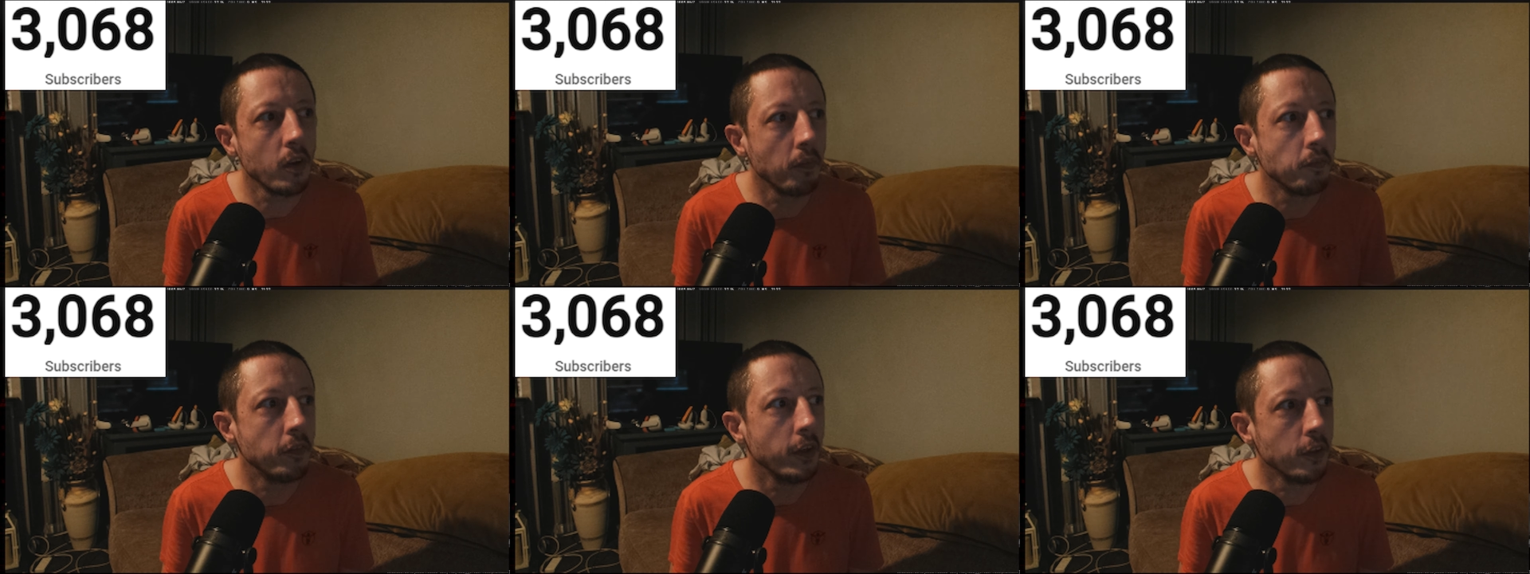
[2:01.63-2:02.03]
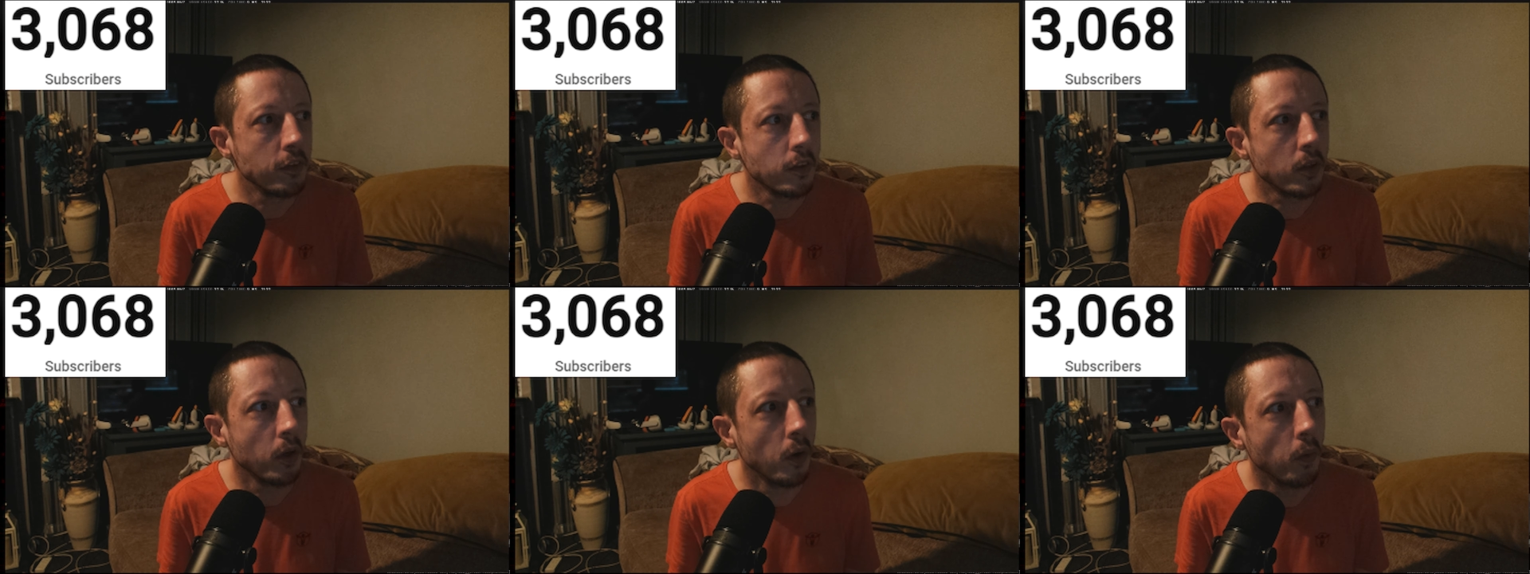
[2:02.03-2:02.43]
on
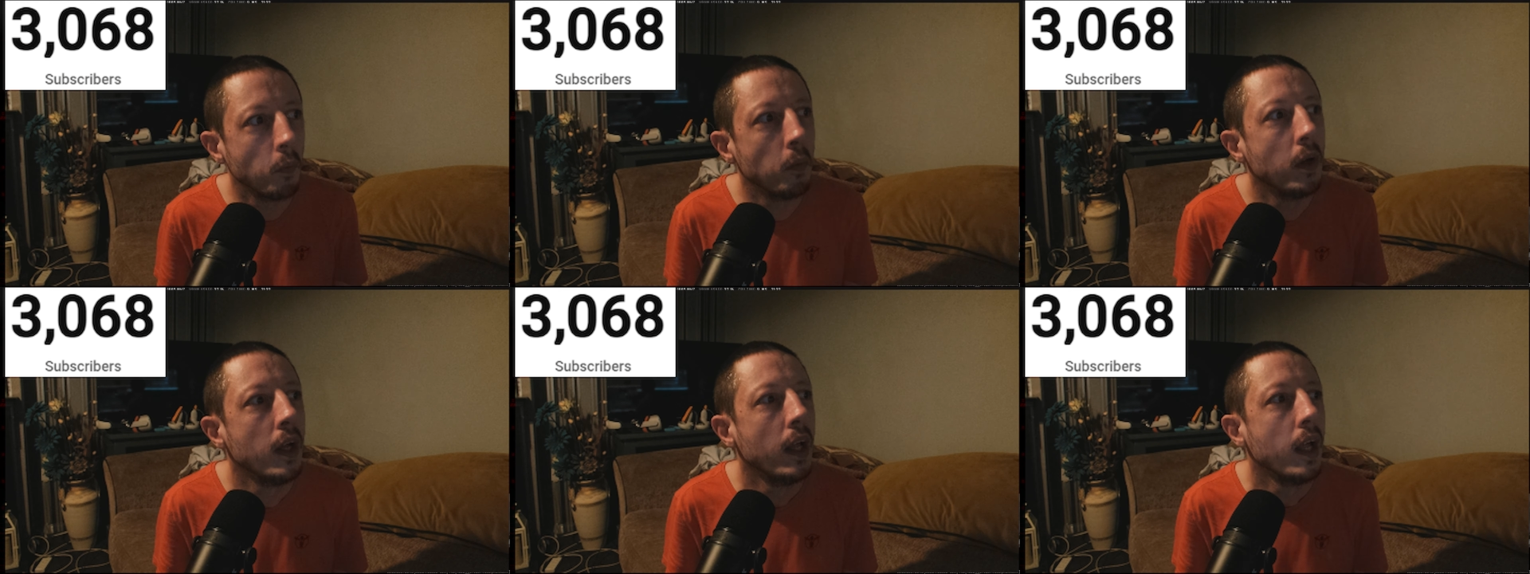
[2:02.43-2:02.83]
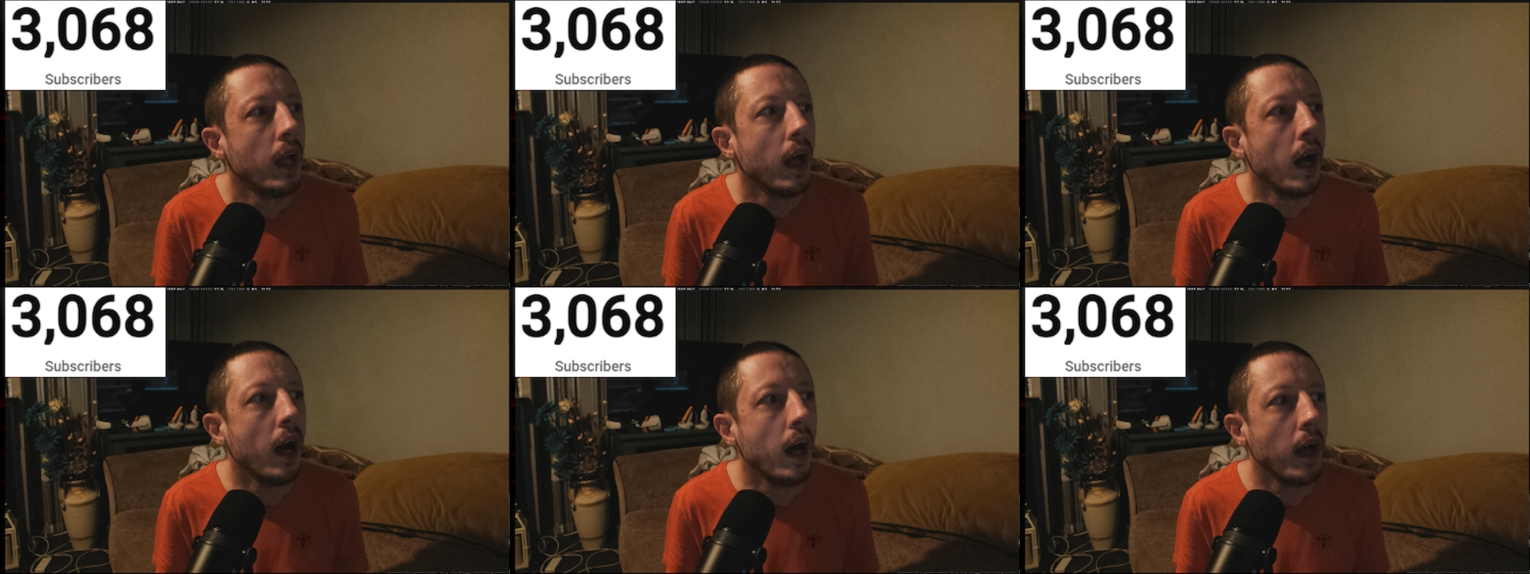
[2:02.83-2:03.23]
vertical,
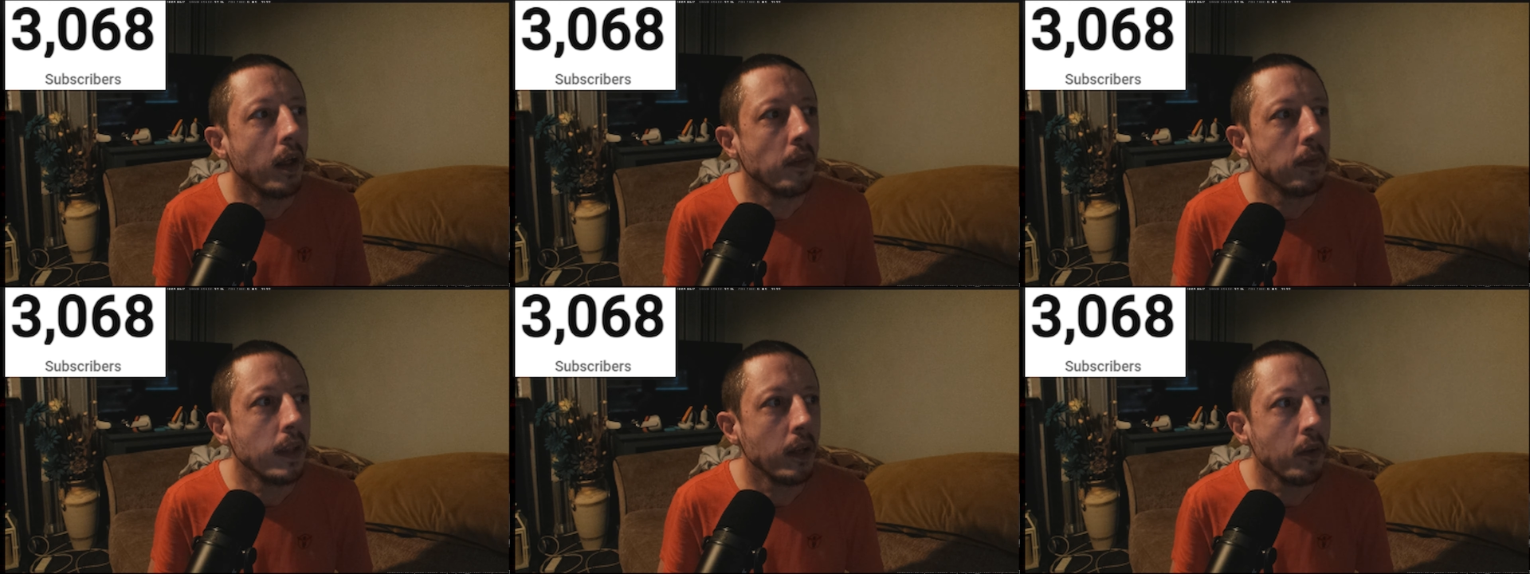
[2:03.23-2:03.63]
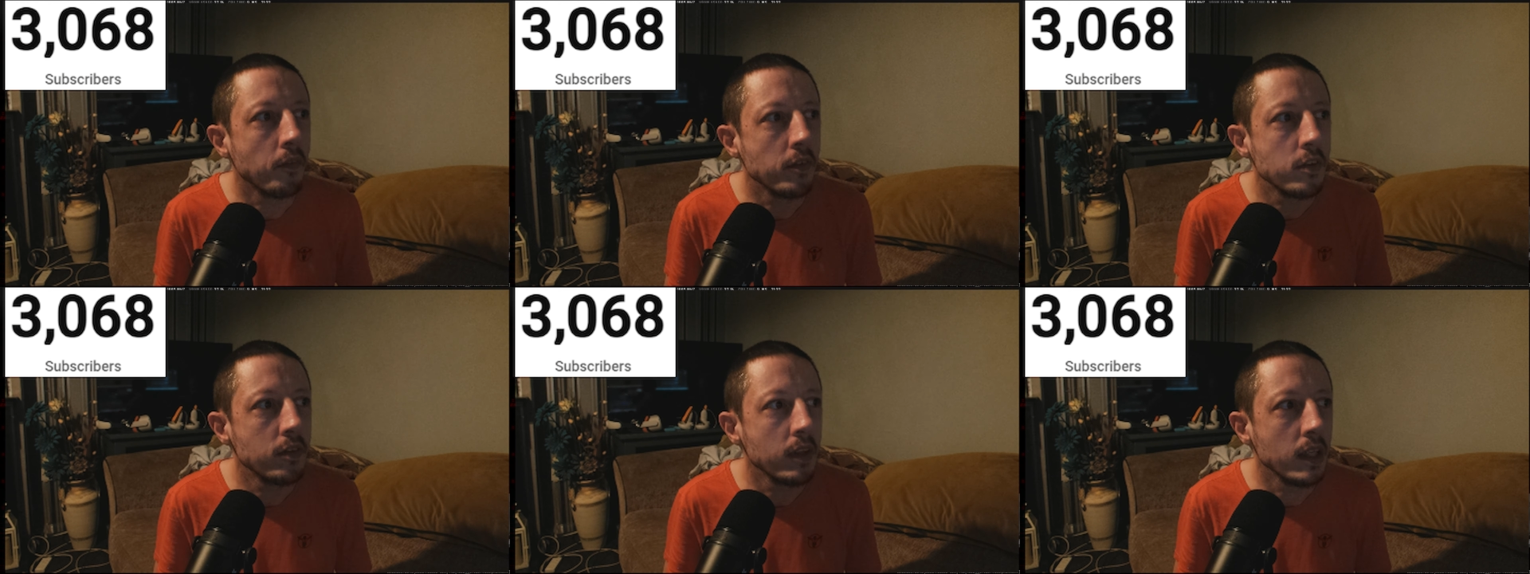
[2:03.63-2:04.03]
uh, then
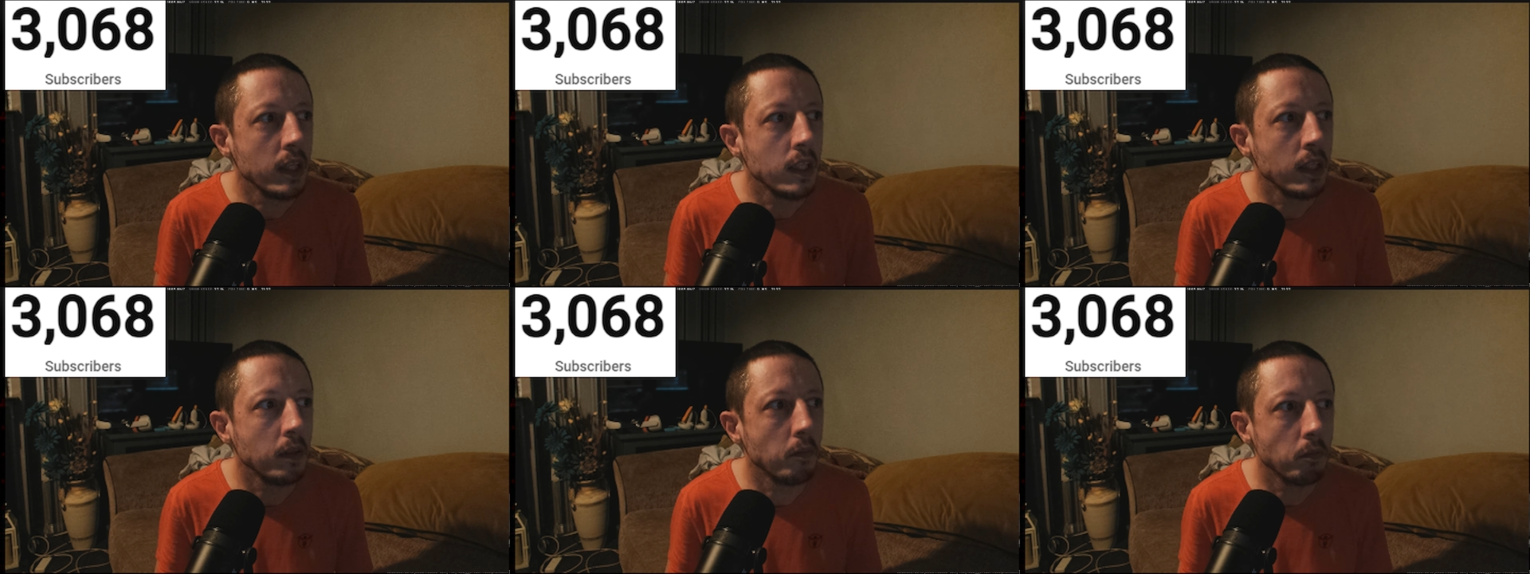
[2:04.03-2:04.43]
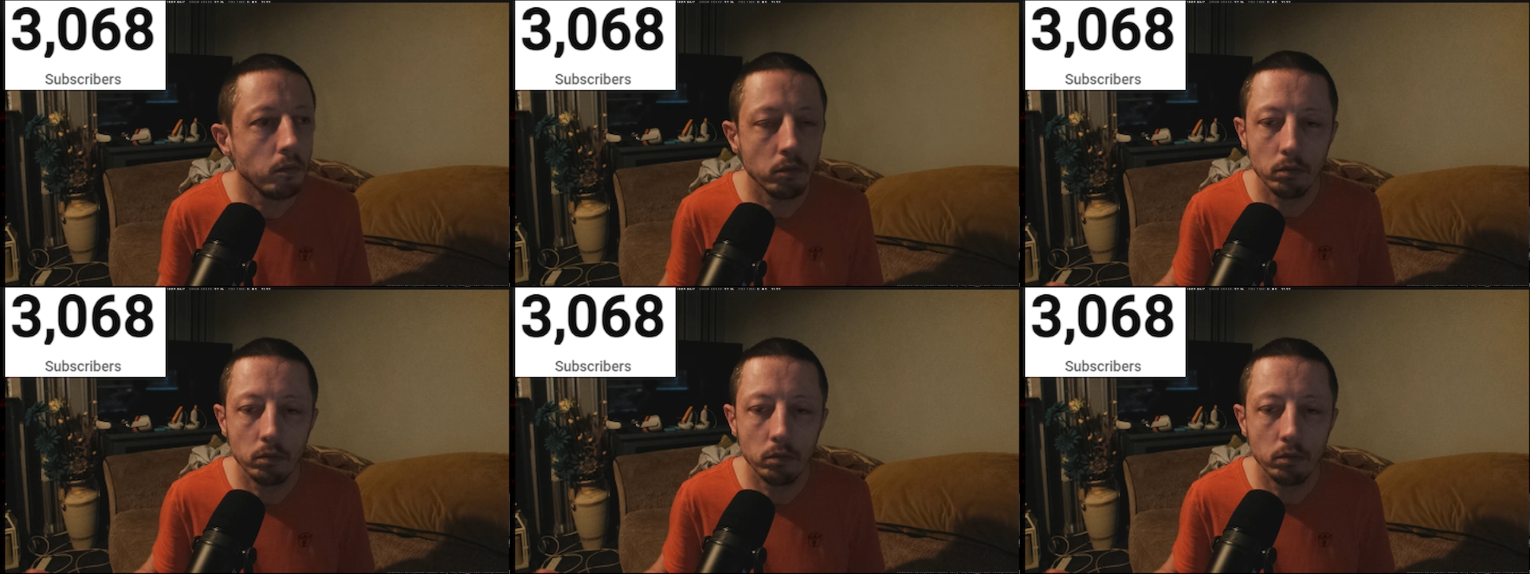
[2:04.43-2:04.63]
obviously